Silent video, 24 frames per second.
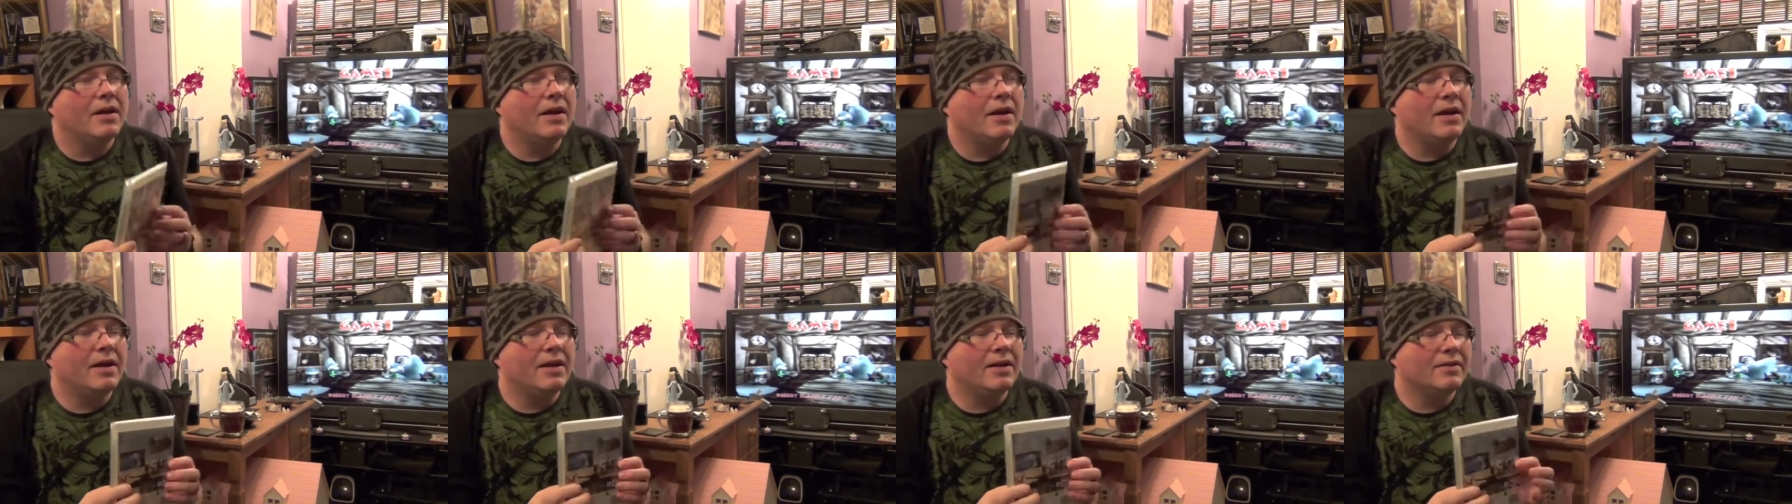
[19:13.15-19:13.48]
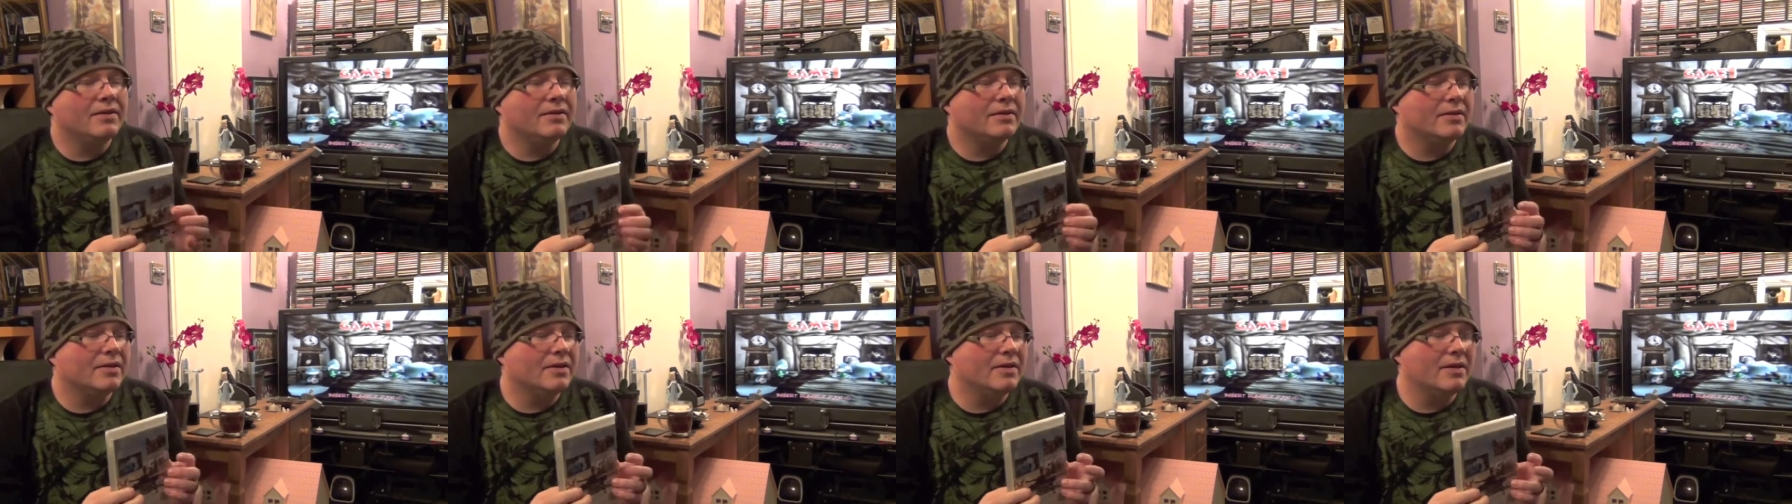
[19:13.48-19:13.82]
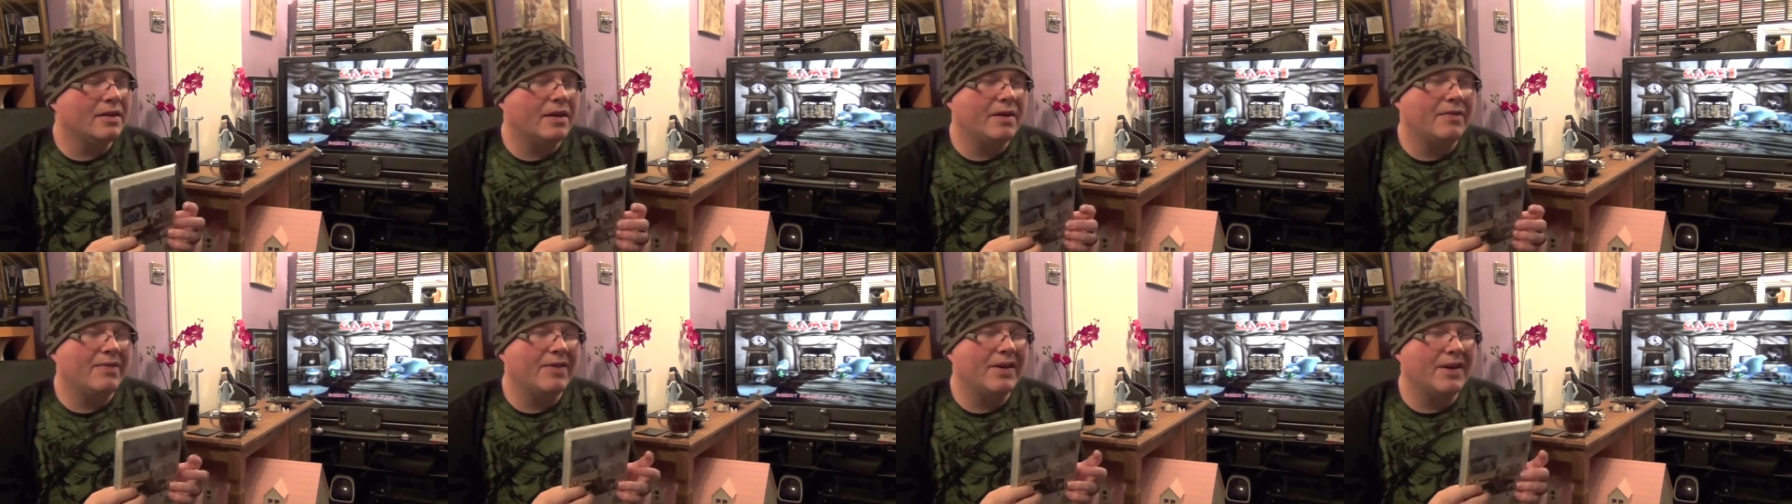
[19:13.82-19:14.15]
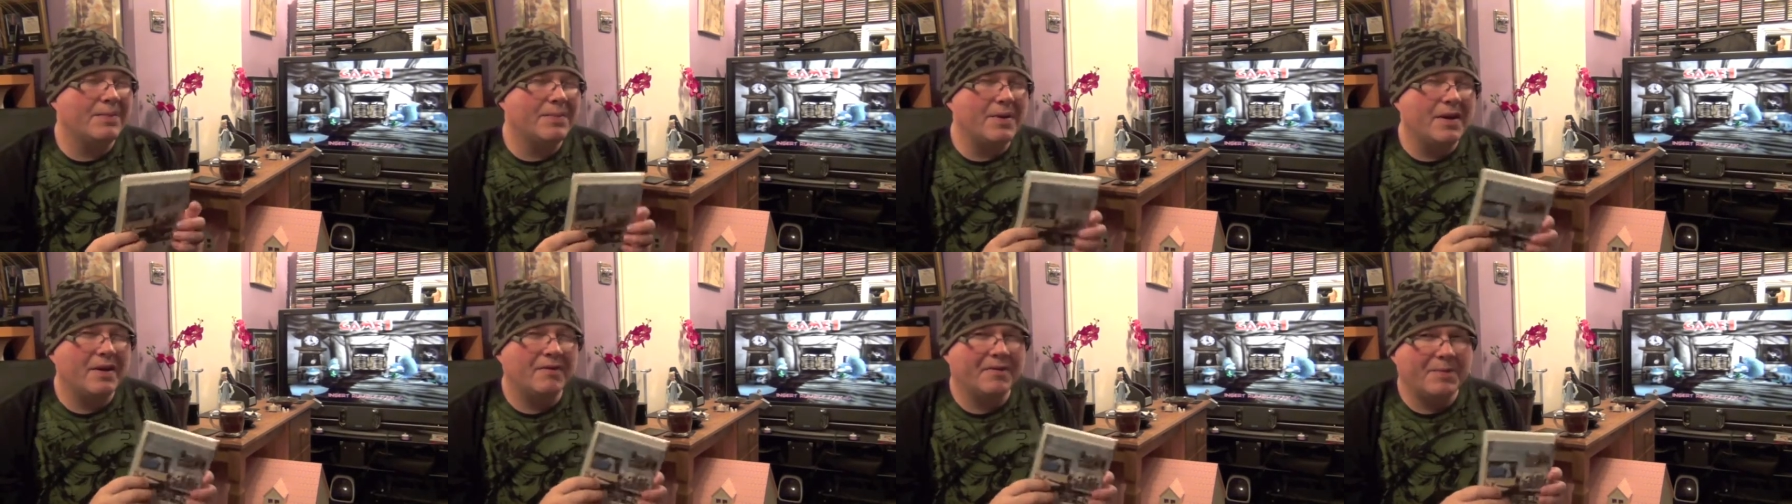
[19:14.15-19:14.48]
And I think
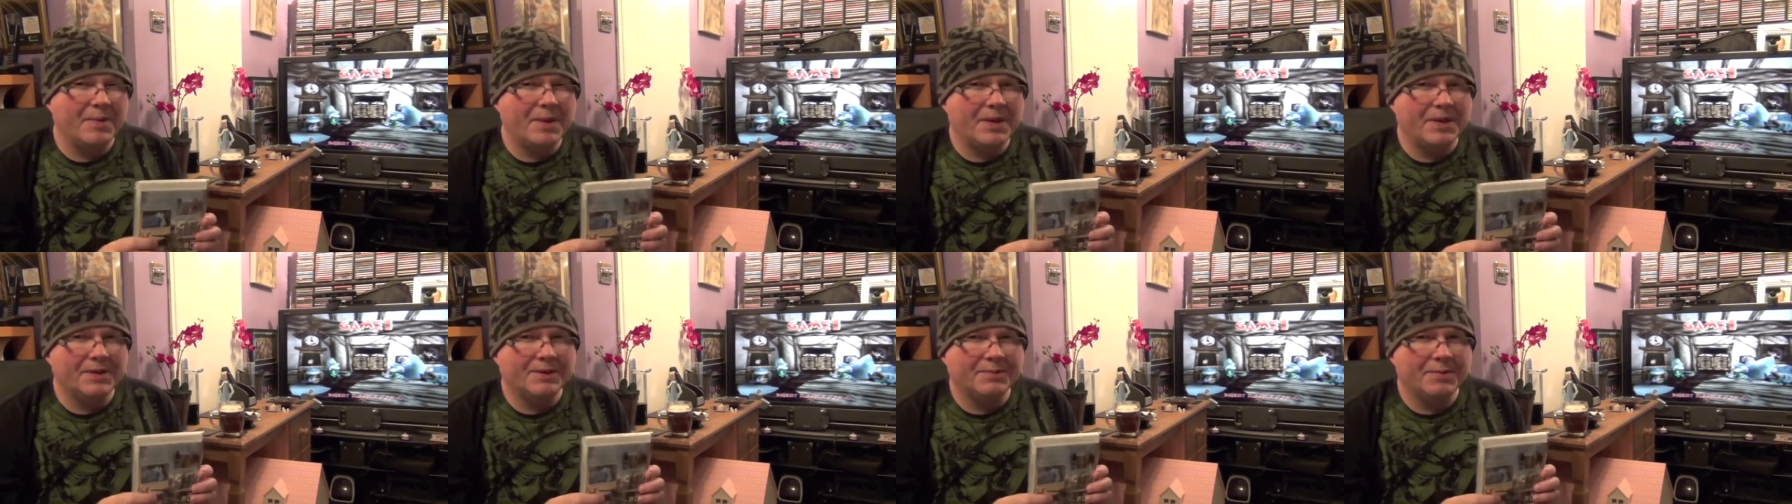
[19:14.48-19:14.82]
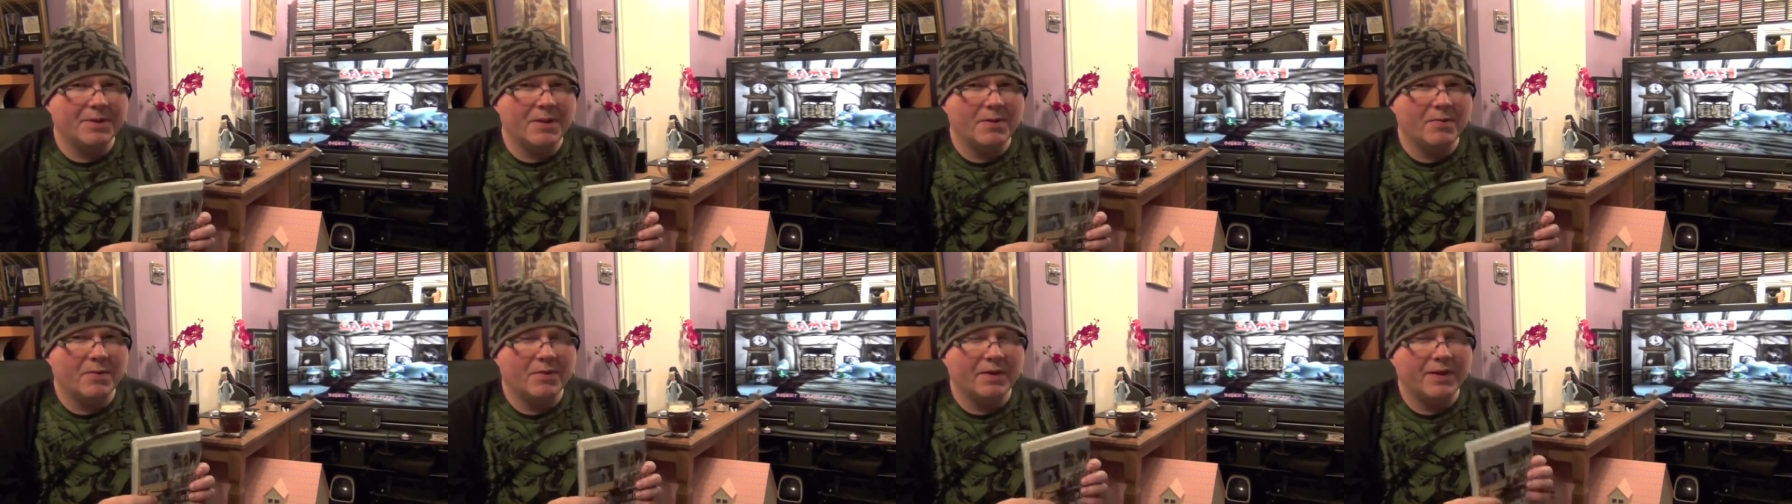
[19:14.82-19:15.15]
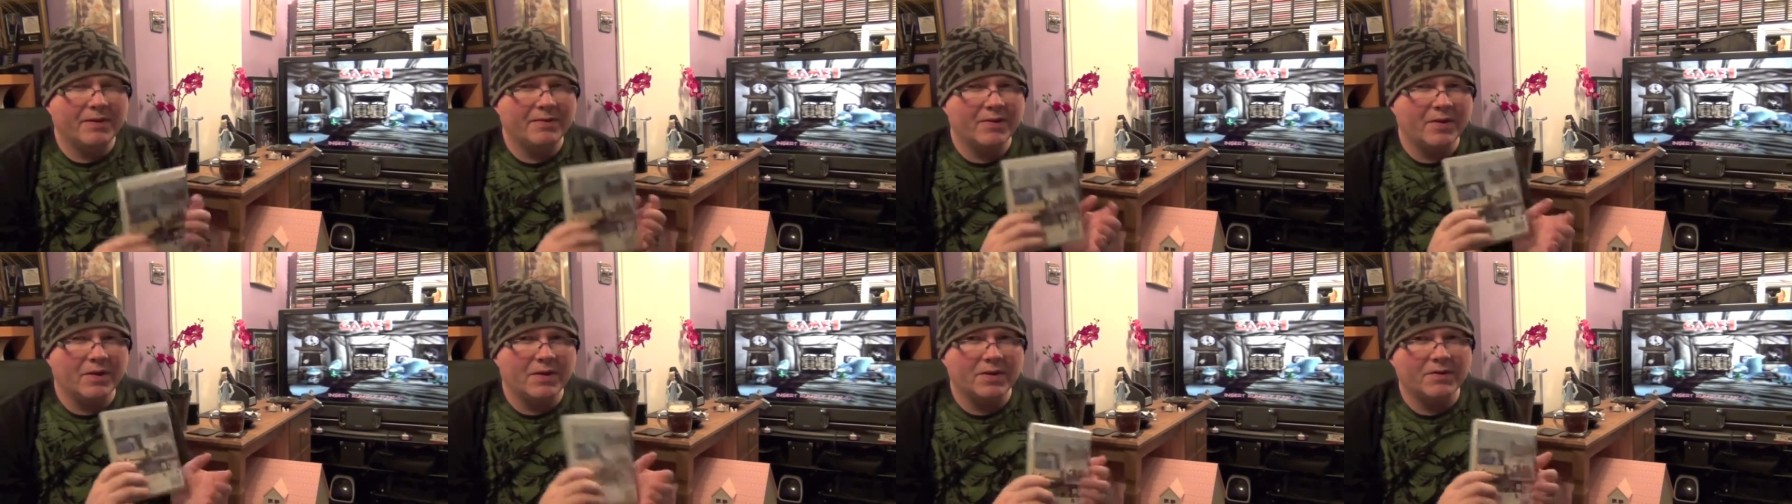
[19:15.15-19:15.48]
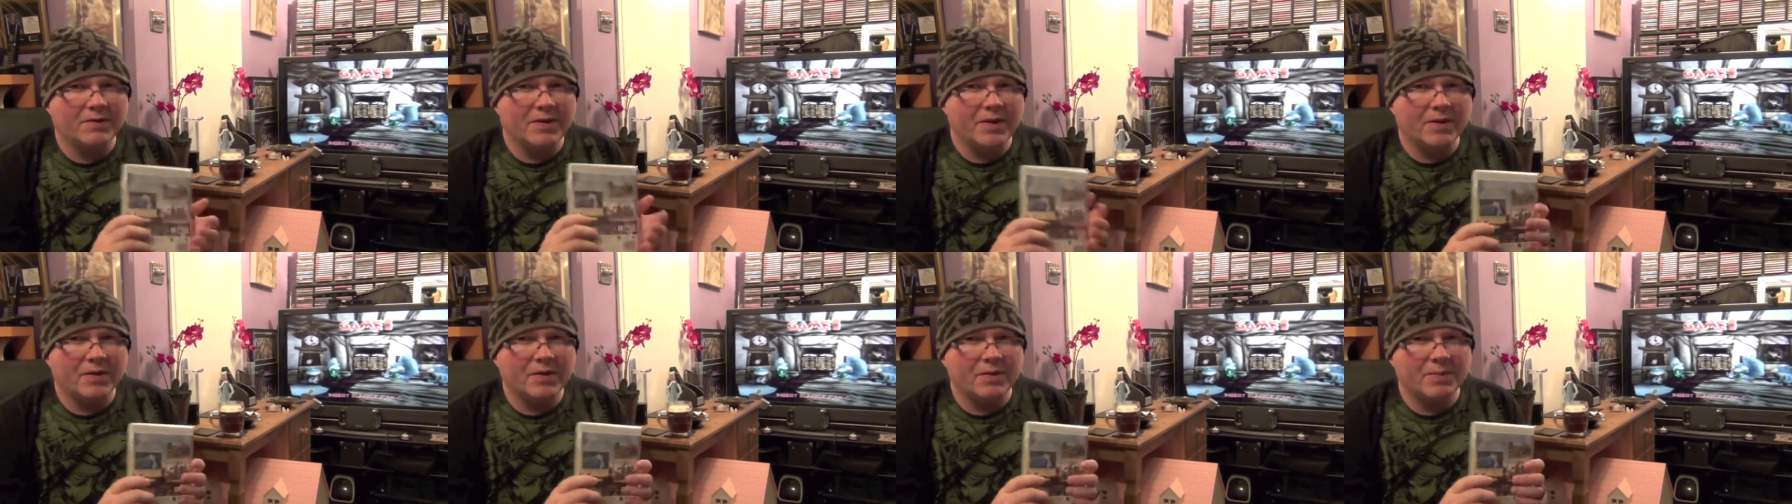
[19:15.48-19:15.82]
I might have a PSP one. I don't
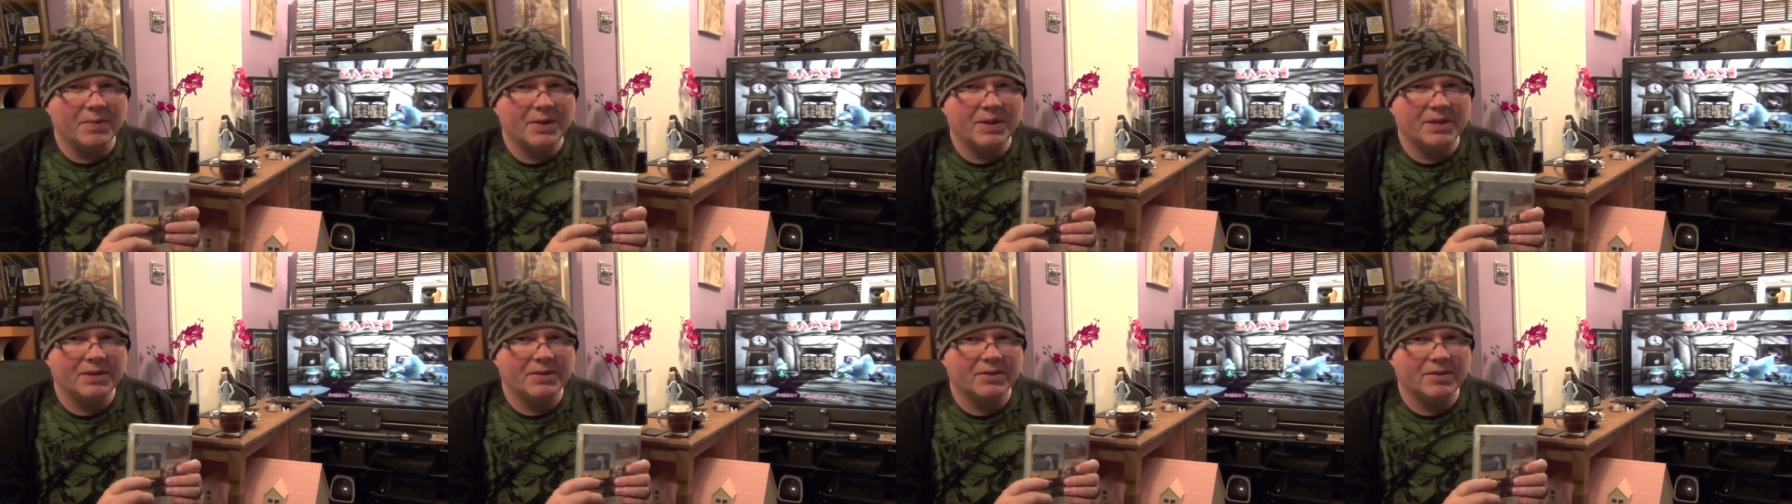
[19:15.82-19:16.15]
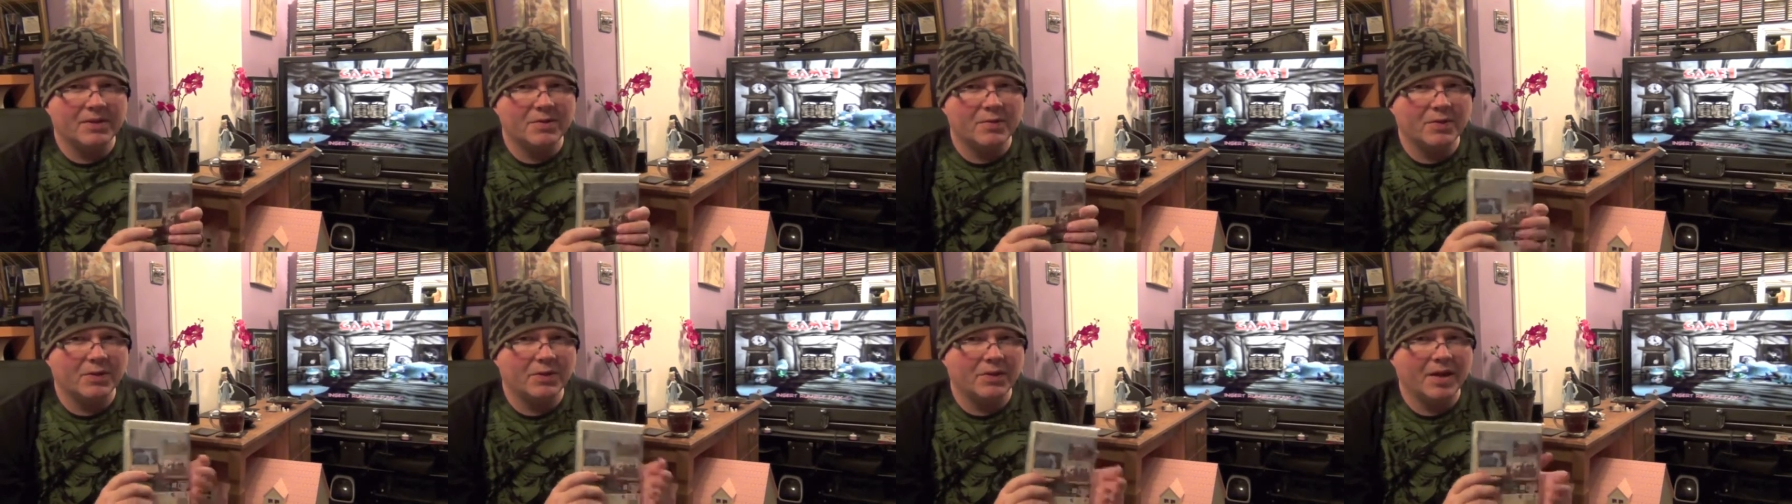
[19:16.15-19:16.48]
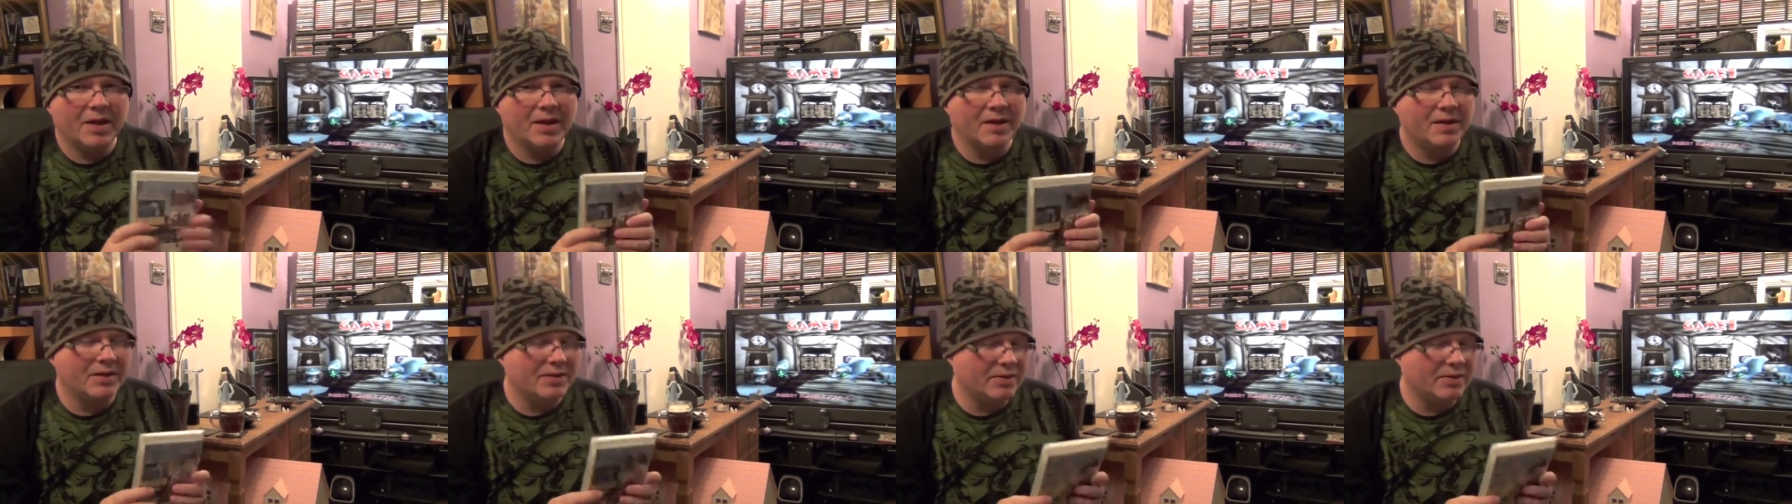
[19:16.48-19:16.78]
think I've got a PS2 one yet.